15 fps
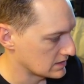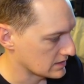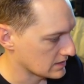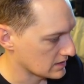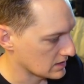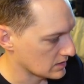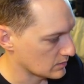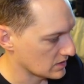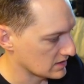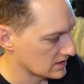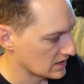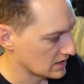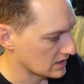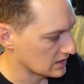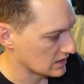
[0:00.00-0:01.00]
And
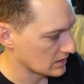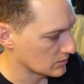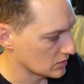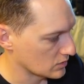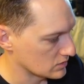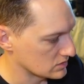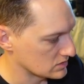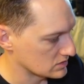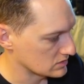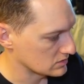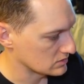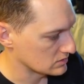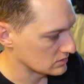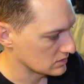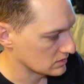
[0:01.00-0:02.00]
then I'm going
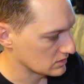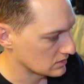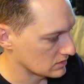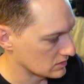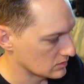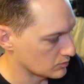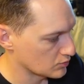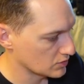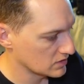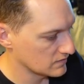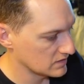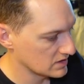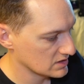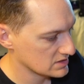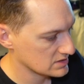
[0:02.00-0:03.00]
to
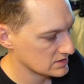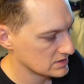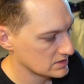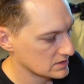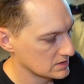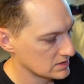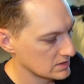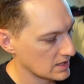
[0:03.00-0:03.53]
previous.